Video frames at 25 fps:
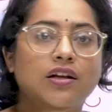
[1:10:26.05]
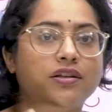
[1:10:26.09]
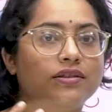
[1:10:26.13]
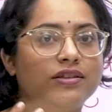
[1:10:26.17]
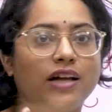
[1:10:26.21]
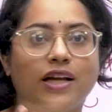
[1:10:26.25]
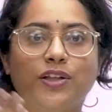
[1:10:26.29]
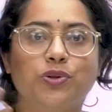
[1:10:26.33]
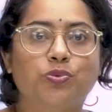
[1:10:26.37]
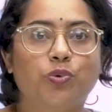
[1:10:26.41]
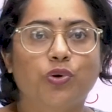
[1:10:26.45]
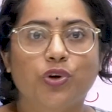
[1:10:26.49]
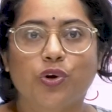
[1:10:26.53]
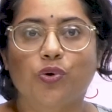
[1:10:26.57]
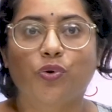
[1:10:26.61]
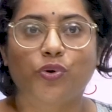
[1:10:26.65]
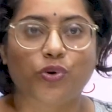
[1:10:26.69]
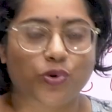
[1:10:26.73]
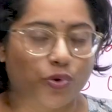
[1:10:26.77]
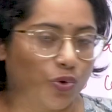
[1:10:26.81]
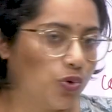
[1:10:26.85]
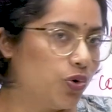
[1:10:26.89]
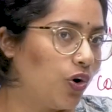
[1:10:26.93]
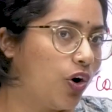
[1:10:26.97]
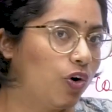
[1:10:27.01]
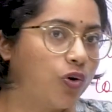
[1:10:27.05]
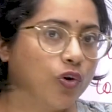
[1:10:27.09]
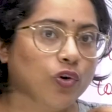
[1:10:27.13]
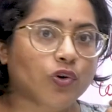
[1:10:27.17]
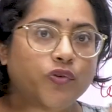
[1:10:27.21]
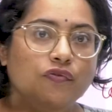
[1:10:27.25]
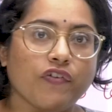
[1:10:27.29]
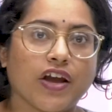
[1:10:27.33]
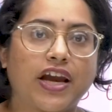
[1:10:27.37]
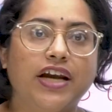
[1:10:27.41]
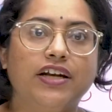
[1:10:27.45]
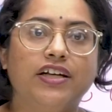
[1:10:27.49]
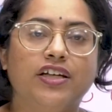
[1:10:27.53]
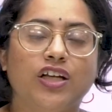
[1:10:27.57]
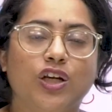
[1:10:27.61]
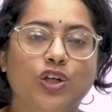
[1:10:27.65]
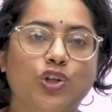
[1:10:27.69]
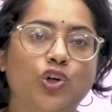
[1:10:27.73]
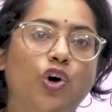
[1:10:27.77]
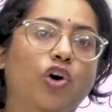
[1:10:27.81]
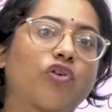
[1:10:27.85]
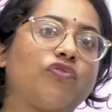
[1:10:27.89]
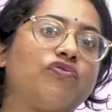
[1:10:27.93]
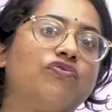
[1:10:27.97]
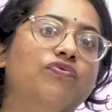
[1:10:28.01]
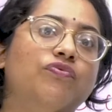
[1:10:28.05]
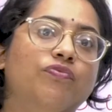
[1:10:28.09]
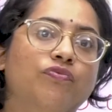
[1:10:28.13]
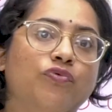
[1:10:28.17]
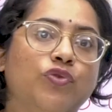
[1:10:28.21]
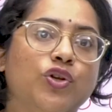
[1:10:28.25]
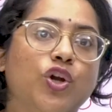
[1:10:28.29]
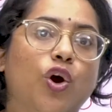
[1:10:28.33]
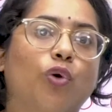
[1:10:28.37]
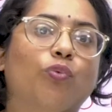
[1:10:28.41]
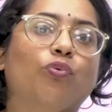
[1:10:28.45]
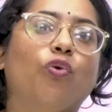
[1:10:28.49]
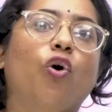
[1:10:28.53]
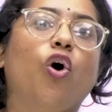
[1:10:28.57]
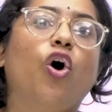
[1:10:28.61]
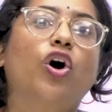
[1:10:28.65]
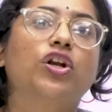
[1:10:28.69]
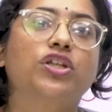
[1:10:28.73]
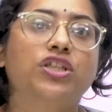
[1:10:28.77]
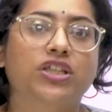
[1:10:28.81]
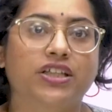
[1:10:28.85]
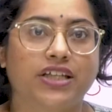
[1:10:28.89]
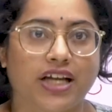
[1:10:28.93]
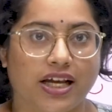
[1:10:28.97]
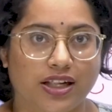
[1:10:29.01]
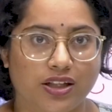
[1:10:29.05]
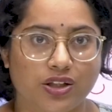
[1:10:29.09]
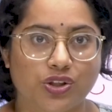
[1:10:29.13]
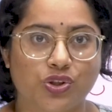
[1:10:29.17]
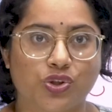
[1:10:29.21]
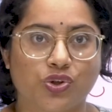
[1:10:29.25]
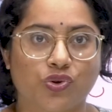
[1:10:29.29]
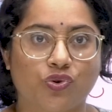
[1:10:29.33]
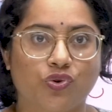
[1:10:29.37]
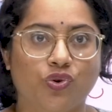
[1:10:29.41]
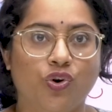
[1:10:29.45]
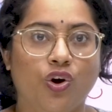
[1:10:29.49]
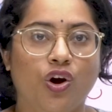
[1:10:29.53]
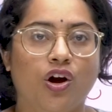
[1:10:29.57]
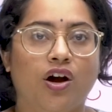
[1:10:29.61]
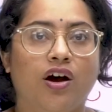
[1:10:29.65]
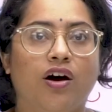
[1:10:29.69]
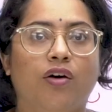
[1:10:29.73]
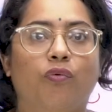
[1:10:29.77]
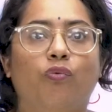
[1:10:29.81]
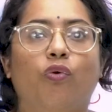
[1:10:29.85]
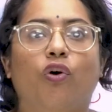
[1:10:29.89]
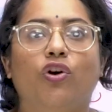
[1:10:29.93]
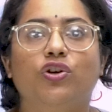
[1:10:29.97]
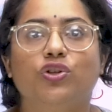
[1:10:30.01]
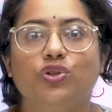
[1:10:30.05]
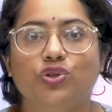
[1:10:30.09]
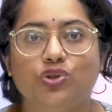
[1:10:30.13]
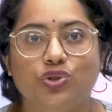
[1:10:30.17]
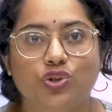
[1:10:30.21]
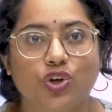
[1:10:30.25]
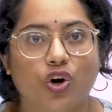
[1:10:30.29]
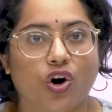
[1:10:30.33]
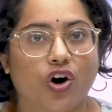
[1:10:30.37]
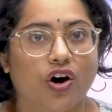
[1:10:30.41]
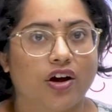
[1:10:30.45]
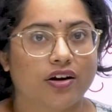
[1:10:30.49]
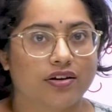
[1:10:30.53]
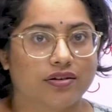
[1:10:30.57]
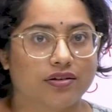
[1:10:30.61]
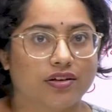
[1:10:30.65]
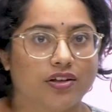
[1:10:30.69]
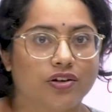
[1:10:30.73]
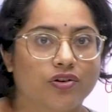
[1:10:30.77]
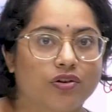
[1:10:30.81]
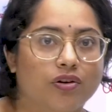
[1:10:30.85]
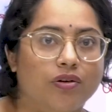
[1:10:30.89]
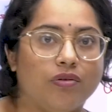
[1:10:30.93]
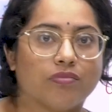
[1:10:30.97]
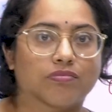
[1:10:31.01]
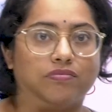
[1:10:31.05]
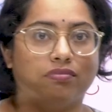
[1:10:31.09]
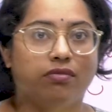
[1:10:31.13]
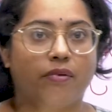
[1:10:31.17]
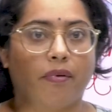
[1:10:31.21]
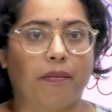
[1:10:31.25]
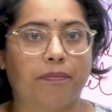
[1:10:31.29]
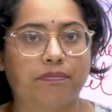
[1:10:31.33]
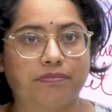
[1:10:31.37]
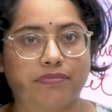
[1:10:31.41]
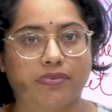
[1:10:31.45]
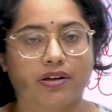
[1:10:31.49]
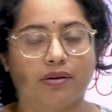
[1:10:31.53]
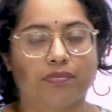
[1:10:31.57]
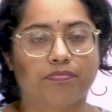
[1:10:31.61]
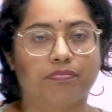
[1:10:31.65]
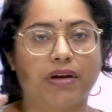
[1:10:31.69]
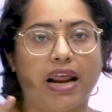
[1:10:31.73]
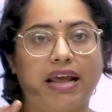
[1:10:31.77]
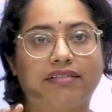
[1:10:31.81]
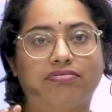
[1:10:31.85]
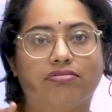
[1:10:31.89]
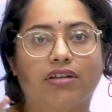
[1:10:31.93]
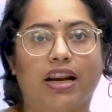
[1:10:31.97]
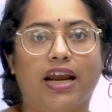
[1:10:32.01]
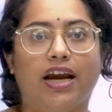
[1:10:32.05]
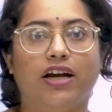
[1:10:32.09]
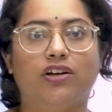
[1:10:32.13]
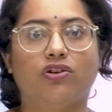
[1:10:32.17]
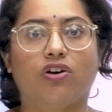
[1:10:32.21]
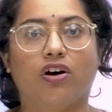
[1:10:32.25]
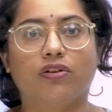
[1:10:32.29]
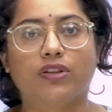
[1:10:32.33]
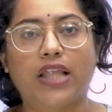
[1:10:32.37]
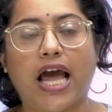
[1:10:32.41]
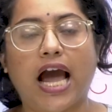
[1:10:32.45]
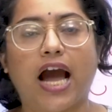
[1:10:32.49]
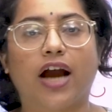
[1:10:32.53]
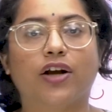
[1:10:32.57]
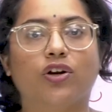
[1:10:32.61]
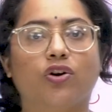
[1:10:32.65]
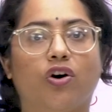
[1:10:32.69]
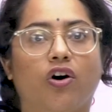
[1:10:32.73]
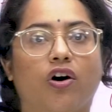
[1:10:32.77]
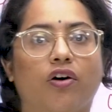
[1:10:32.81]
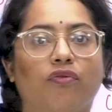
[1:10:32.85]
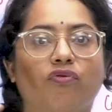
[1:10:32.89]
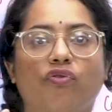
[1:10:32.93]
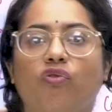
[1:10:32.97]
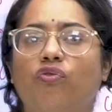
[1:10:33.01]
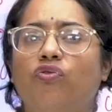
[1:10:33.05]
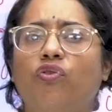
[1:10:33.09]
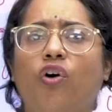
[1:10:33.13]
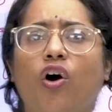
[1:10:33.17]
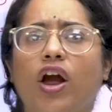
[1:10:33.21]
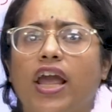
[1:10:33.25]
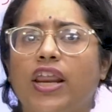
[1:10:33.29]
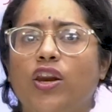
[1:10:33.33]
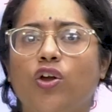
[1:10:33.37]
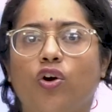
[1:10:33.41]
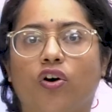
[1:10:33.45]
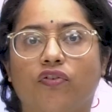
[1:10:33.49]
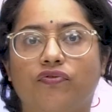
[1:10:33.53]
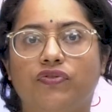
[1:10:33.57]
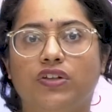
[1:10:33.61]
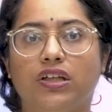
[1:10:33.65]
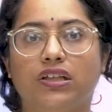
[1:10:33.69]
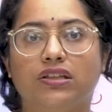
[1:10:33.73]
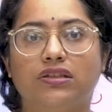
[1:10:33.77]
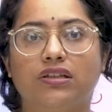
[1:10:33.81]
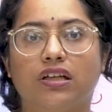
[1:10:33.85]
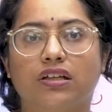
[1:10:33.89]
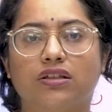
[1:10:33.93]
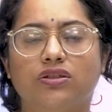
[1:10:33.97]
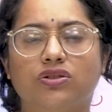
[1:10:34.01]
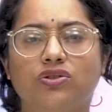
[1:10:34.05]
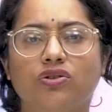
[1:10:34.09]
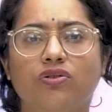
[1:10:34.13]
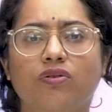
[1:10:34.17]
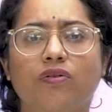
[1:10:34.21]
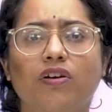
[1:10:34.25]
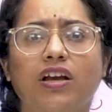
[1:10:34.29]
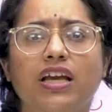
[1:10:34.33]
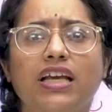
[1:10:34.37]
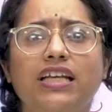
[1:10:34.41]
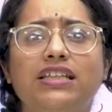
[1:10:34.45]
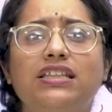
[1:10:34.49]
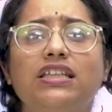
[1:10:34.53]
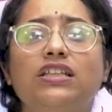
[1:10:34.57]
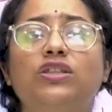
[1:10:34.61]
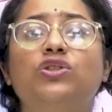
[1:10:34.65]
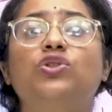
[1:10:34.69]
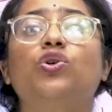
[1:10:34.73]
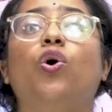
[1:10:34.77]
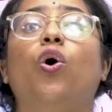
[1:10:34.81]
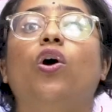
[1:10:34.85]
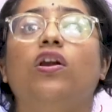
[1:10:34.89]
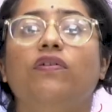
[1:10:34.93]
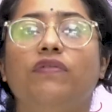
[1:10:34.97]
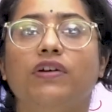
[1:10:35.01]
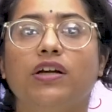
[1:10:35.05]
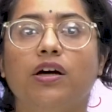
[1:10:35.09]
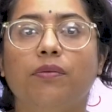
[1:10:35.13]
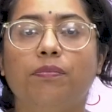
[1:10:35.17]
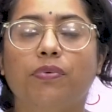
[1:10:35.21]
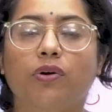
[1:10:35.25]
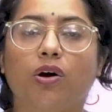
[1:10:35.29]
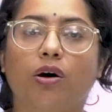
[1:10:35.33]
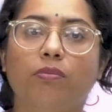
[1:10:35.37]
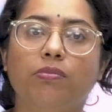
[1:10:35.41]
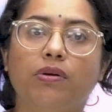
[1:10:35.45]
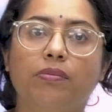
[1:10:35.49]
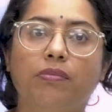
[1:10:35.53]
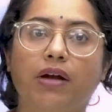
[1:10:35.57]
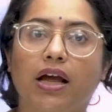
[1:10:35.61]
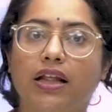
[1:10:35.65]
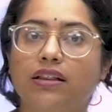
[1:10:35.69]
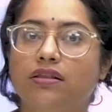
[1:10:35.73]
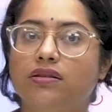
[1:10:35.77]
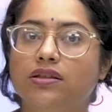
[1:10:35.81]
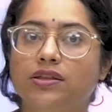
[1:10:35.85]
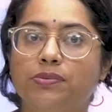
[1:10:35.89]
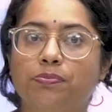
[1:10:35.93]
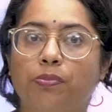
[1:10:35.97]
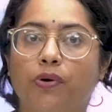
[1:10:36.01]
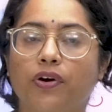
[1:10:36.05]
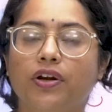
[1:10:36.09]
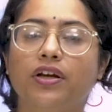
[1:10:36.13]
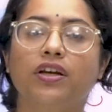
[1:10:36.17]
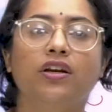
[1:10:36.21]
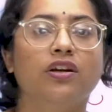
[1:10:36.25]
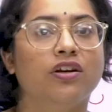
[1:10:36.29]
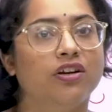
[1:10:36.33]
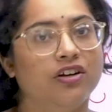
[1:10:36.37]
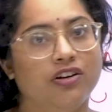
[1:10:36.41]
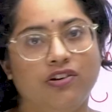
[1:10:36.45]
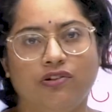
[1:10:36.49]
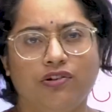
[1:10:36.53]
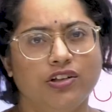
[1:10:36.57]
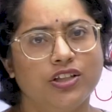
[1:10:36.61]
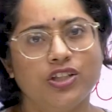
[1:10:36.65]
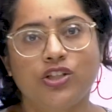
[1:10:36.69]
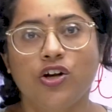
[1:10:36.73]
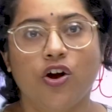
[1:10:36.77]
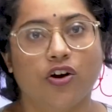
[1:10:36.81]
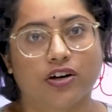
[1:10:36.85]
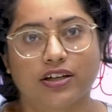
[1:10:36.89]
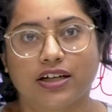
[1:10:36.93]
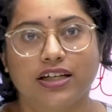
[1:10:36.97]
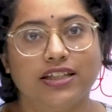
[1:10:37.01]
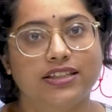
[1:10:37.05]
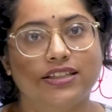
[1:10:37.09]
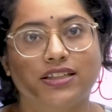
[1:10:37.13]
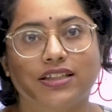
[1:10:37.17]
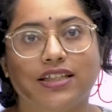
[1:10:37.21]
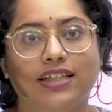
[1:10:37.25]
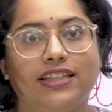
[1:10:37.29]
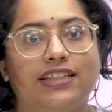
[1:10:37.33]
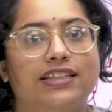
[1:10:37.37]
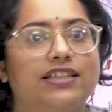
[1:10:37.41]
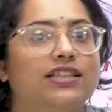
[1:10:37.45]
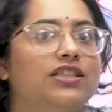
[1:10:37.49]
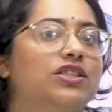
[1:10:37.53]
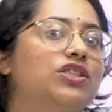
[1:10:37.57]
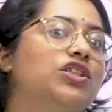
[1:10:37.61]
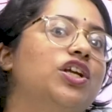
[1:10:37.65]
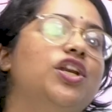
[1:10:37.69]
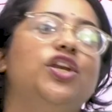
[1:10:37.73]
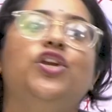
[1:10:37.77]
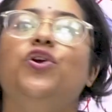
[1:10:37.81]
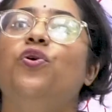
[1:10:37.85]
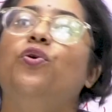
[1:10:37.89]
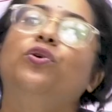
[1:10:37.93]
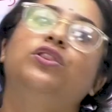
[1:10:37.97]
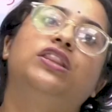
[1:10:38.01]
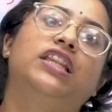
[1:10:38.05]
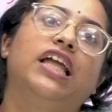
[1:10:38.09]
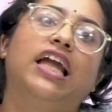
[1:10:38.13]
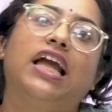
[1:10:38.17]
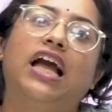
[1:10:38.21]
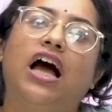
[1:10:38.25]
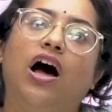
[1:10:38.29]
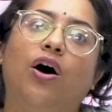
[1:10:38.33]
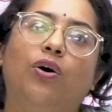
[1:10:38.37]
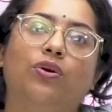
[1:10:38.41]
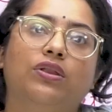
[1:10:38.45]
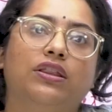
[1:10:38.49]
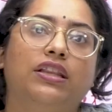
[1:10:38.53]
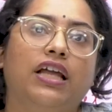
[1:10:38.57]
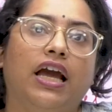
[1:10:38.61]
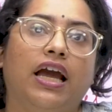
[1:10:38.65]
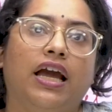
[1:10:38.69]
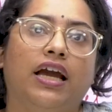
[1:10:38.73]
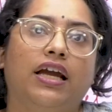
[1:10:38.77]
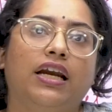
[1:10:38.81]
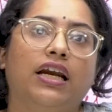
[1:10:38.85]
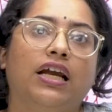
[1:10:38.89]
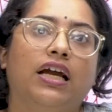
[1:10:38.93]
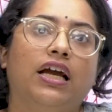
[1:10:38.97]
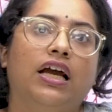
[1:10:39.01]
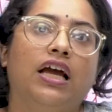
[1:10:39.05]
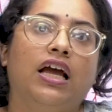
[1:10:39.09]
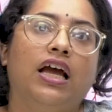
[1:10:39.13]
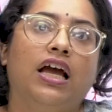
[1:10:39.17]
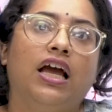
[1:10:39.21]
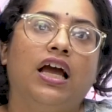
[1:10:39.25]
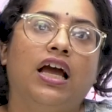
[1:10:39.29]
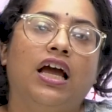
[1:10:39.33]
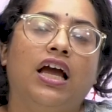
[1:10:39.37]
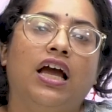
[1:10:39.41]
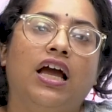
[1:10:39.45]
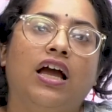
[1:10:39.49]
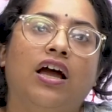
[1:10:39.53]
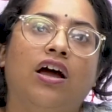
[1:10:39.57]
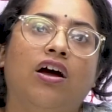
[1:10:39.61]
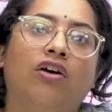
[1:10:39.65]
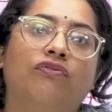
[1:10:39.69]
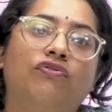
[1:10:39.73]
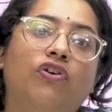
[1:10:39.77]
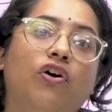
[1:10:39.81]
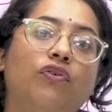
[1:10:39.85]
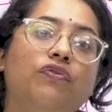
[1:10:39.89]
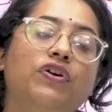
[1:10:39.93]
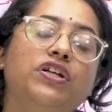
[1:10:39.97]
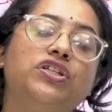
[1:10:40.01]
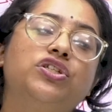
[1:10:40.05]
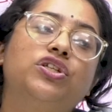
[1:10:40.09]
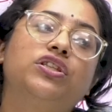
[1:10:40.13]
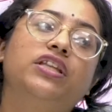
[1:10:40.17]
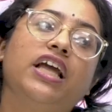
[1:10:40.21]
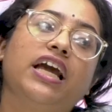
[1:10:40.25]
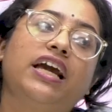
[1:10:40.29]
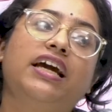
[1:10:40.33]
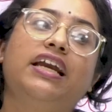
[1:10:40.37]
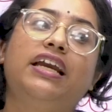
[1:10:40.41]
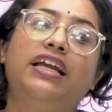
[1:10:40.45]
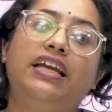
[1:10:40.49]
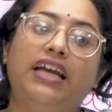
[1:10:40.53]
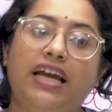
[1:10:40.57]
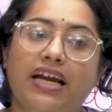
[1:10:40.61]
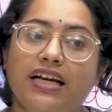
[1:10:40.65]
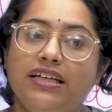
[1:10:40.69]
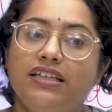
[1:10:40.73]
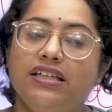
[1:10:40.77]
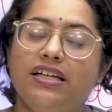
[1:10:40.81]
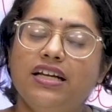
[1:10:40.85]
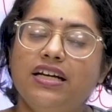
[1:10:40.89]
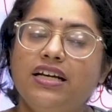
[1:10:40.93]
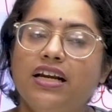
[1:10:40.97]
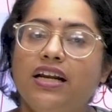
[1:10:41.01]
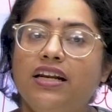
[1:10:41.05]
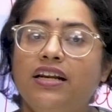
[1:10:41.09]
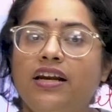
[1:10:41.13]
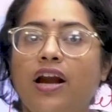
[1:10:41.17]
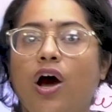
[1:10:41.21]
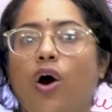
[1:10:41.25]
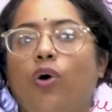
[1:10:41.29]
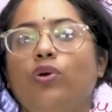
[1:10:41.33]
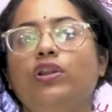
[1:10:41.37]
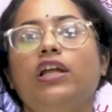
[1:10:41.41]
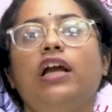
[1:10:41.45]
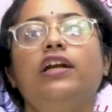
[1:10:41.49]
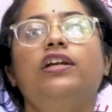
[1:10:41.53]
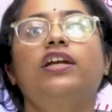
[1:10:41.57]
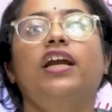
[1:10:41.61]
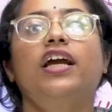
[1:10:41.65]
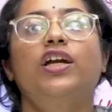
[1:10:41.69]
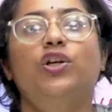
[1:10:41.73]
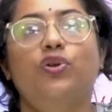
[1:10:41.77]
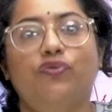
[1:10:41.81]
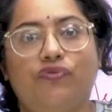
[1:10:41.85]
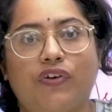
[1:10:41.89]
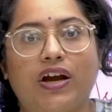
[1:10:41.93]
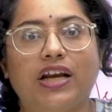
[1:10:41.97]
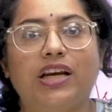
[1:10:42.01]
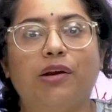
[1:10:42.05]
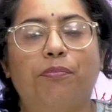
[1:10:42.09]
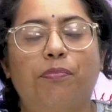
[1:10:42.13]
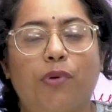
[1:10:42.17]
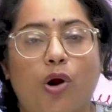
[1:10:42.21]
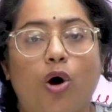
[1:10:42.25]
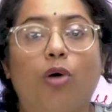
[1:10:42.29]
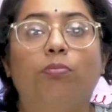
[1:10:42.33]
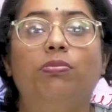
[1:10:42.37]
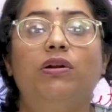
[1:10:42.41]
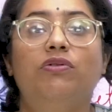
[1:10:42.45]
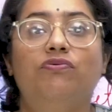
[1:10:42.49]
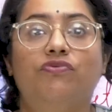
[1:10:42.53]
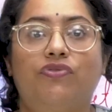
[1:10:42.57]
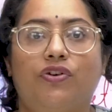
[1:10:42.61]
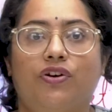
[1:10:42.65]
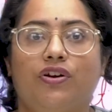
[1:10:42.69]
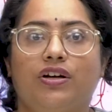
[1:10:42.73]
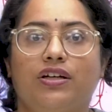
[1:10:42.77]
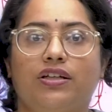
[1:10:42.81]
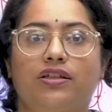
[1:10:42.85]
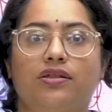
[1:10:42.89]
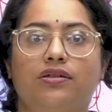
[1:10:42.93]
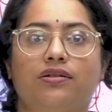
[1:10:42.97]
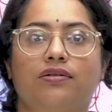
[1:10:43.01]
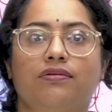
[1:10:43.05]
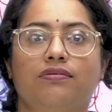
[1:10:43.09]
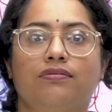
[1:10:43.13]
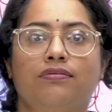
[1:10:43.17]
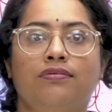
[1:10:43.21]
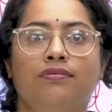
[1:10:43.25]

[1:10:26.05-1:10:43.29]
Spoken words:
That's what you're going to do. You're not going to wait till your watch tells you what is your breath rate or that or any of these things. So is it solving a problem at this point? No, it's not. It's just a new thing out there for which they created it, and now they're trying to find a problem for it.